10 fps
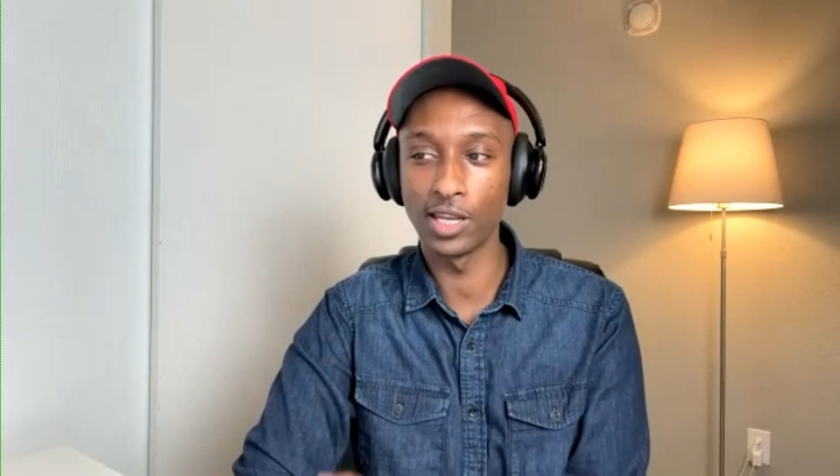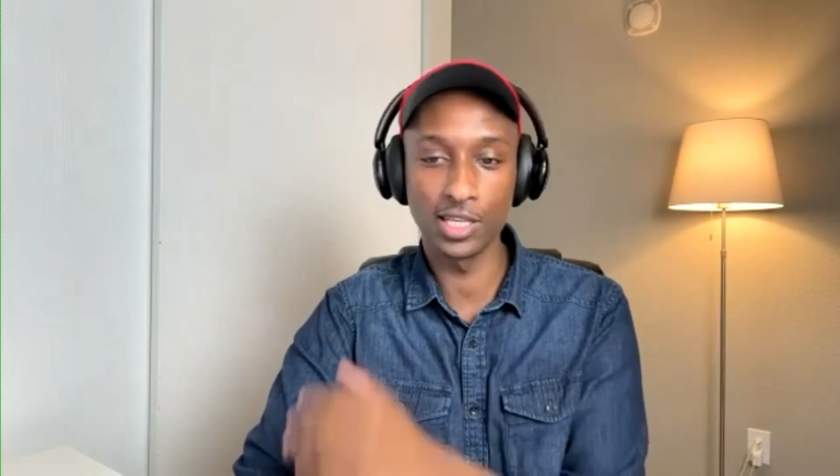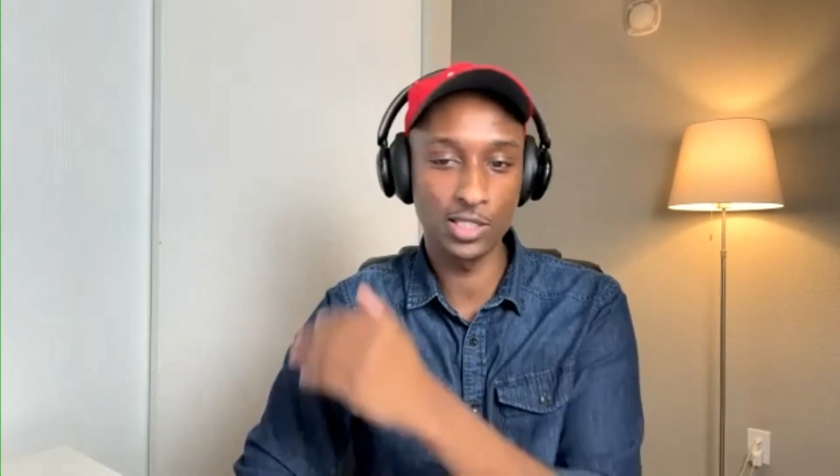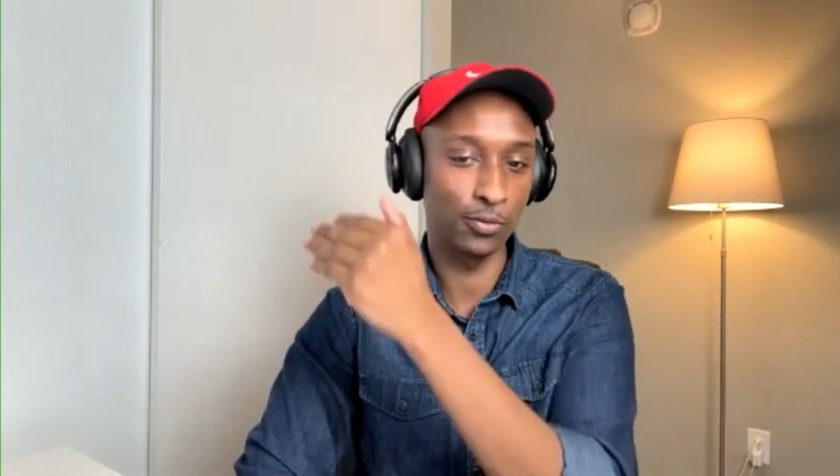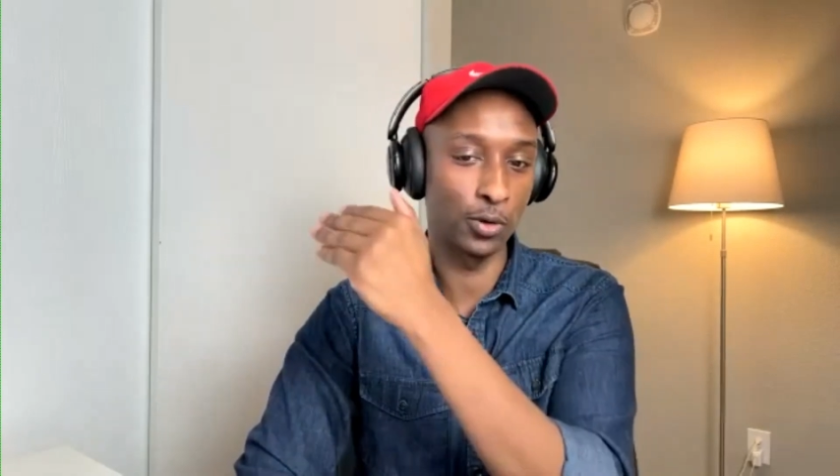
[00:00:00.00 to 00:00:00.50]

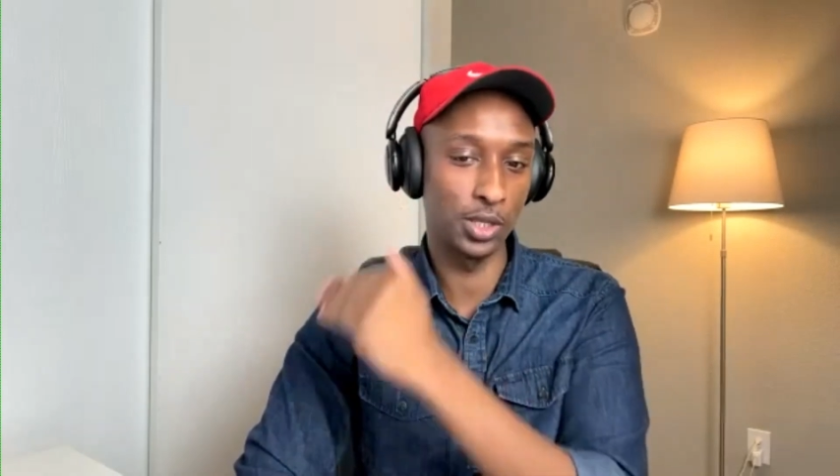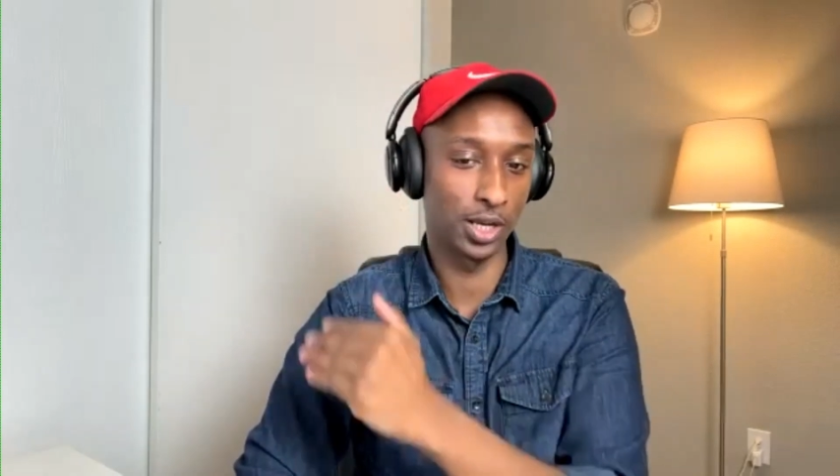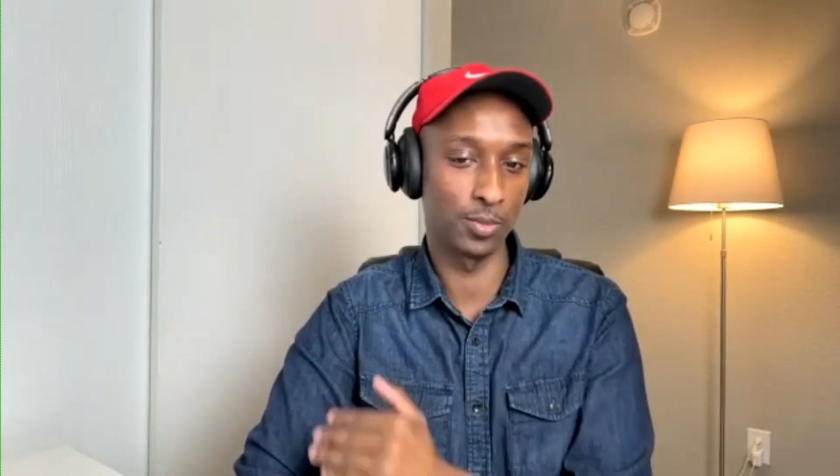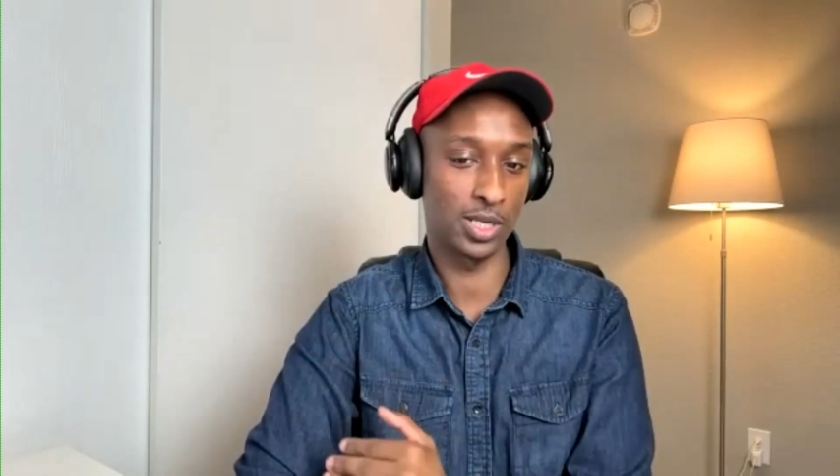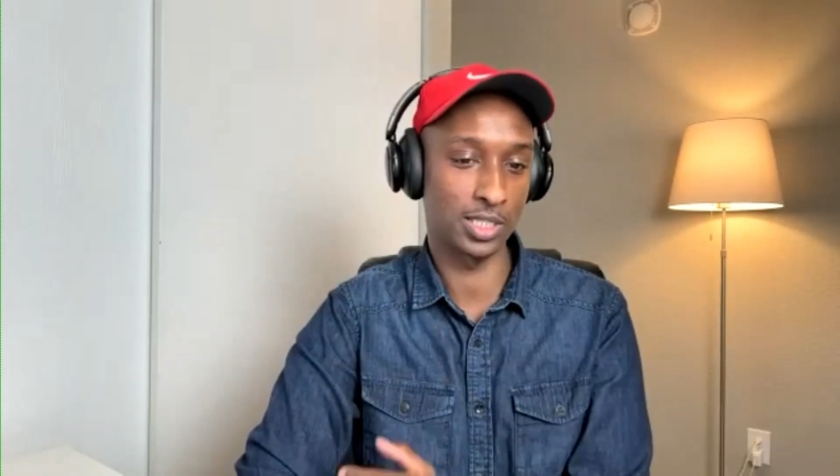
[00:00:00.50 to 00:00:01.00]
list of all the
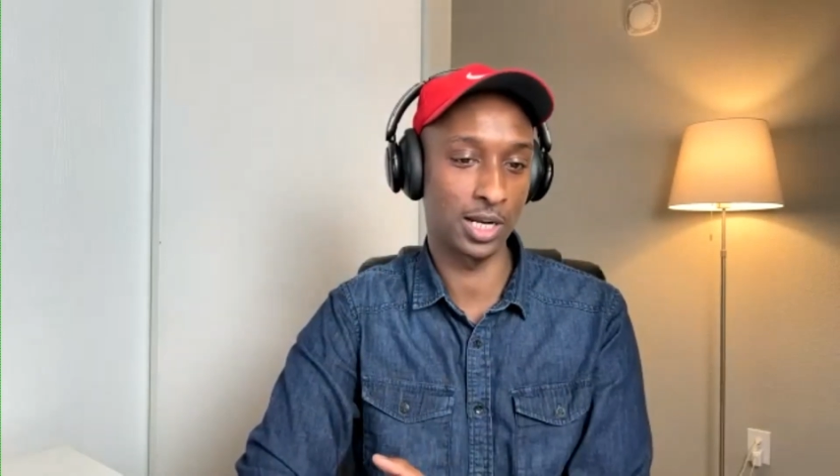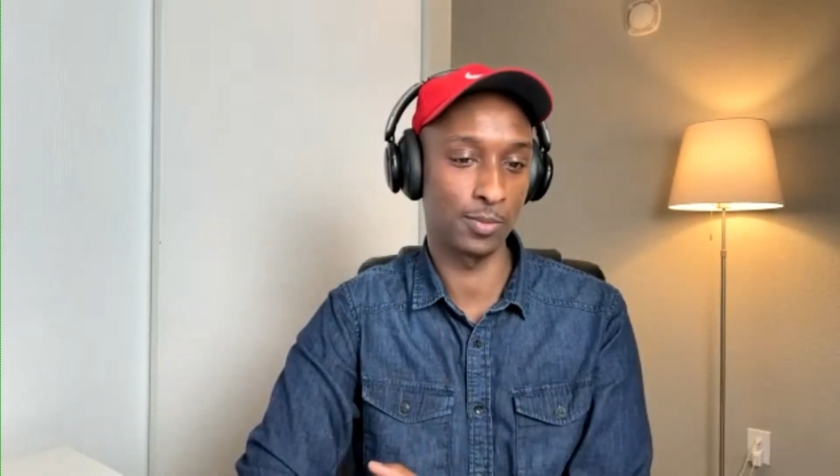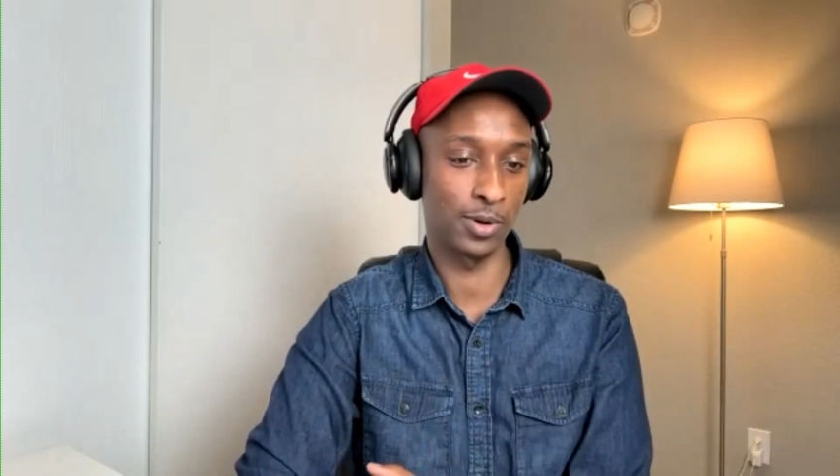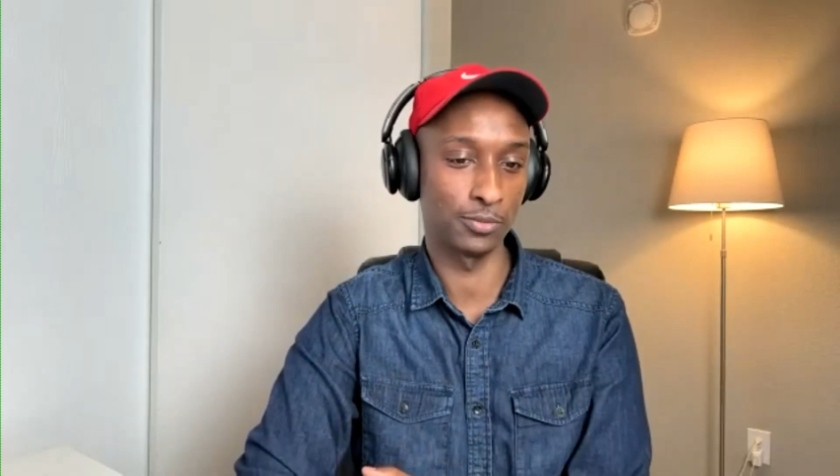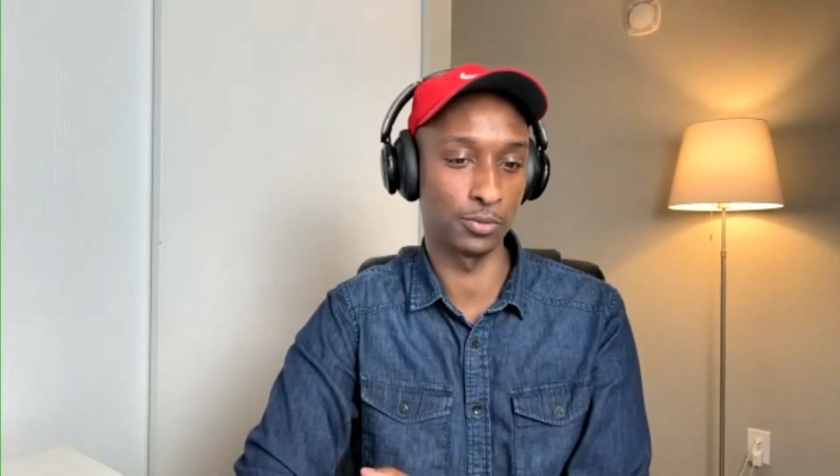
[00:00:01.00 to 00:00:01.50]
companies that I
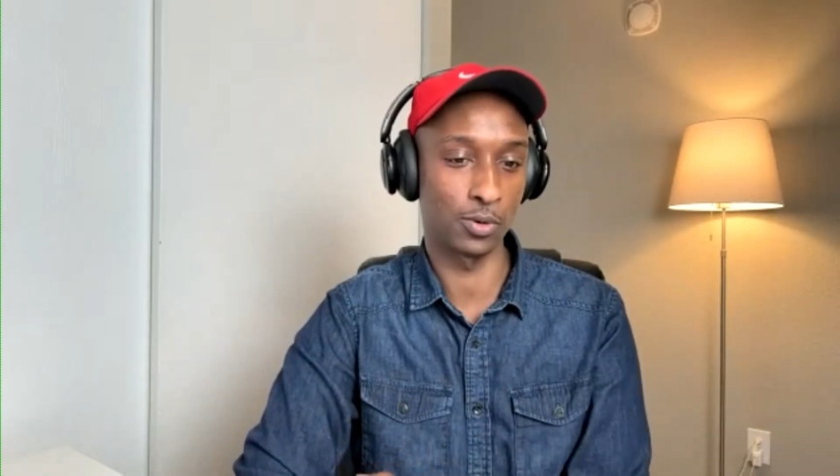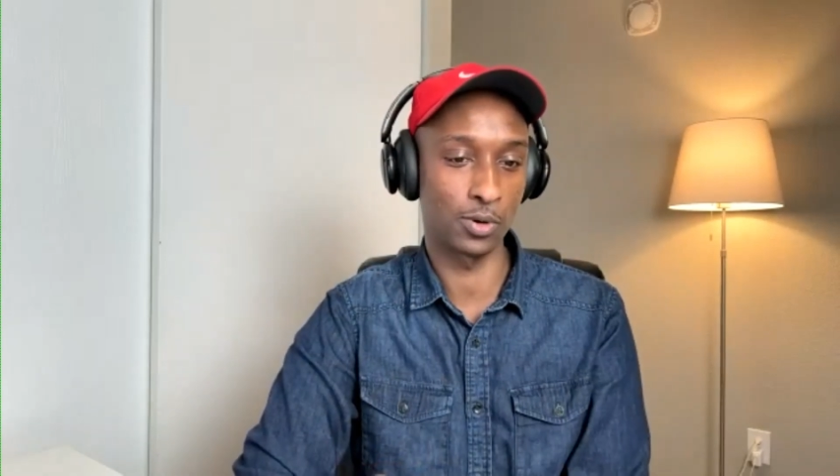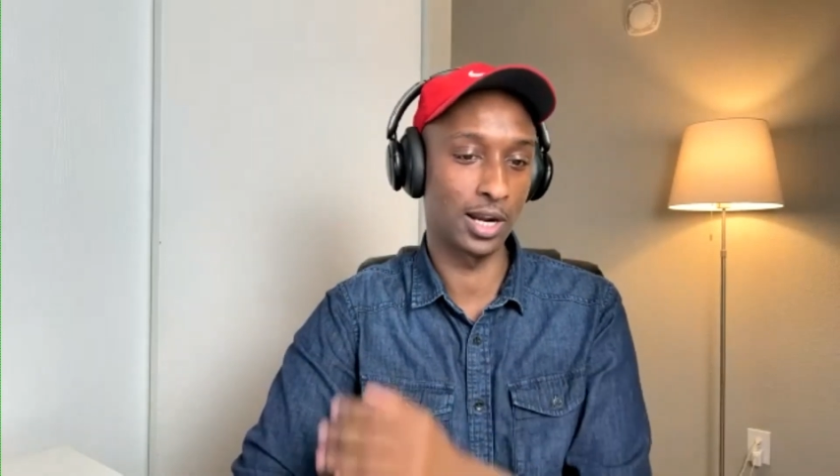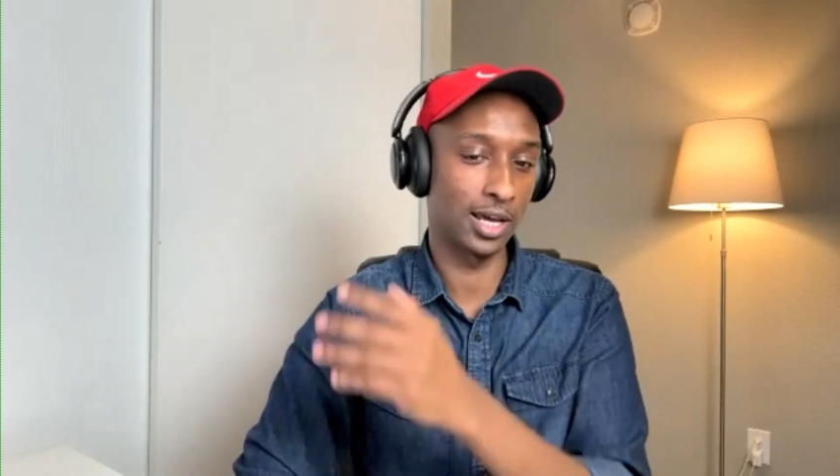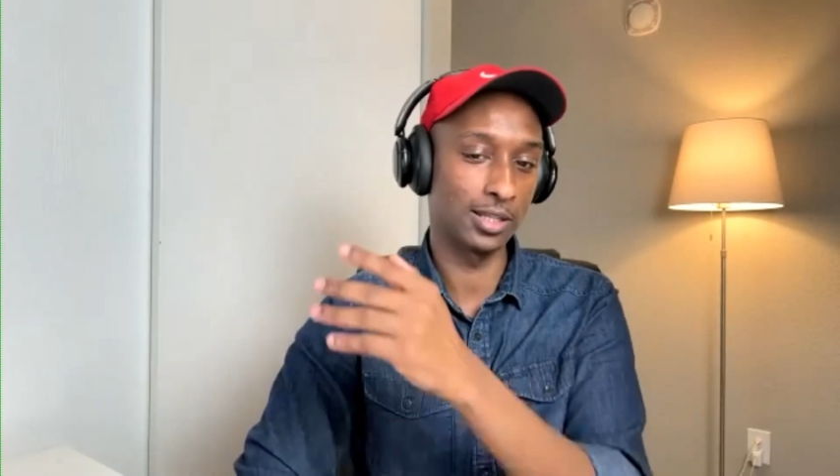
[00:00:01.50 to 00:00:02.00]
applied for,
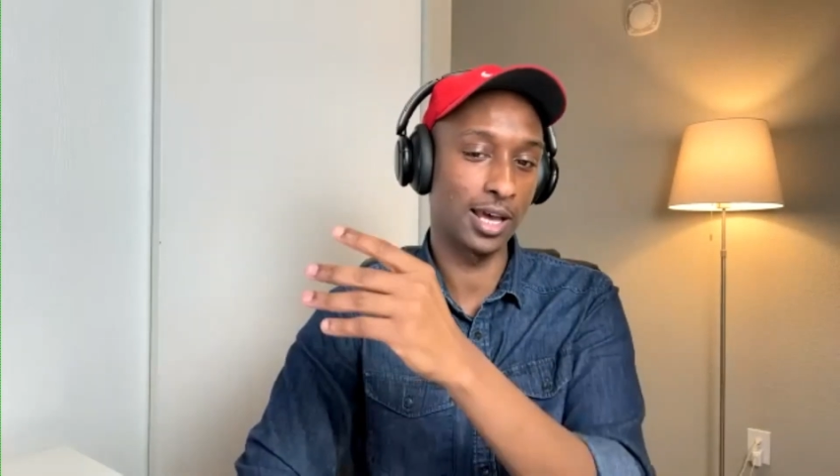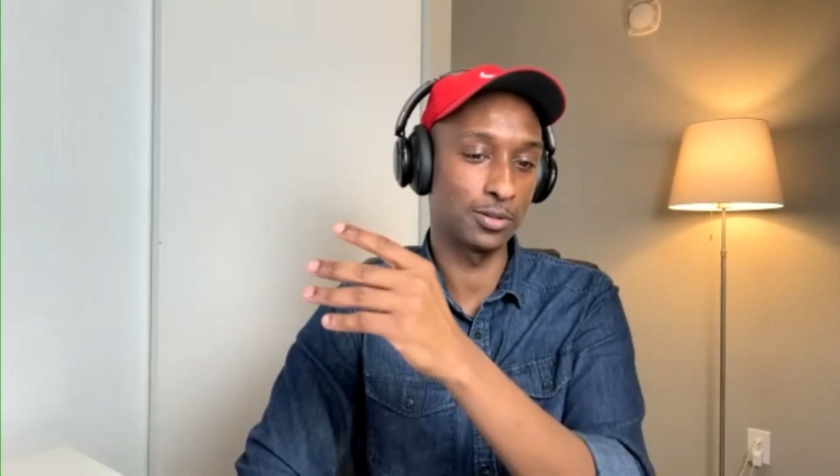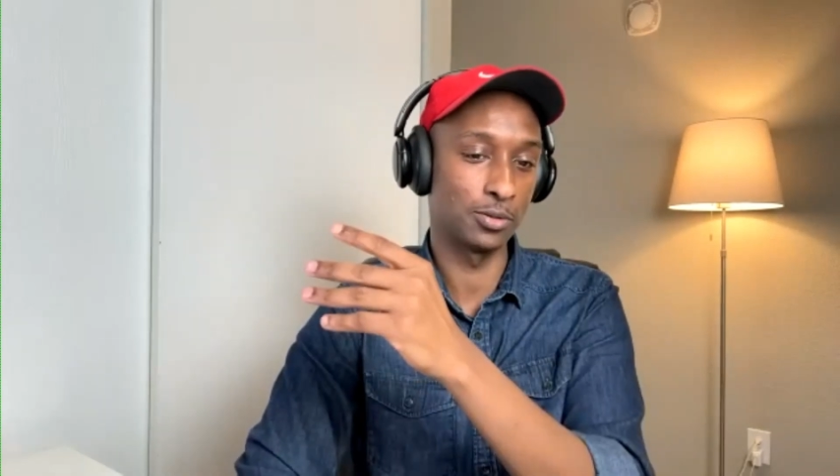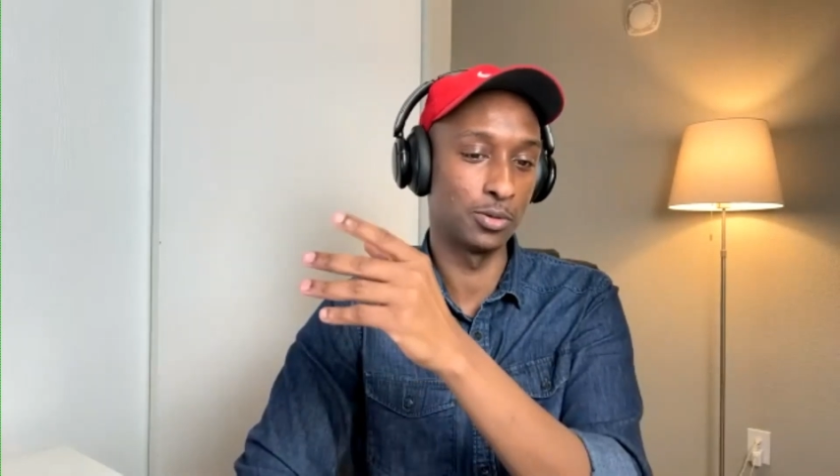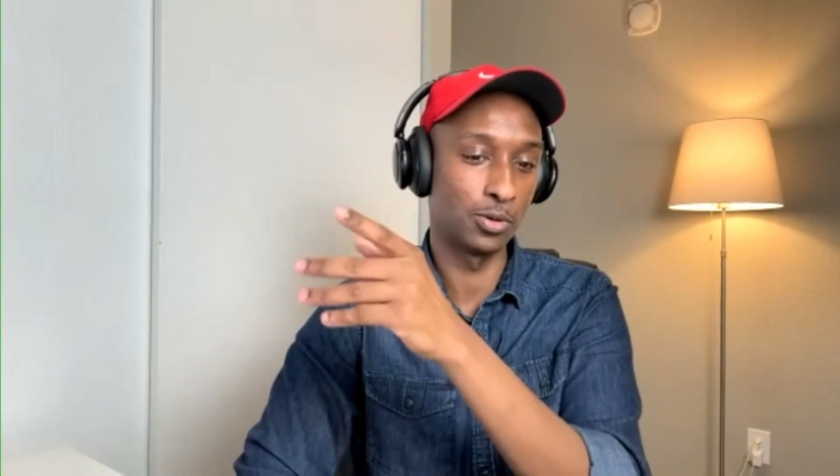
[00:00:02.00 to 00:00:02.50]
and I like to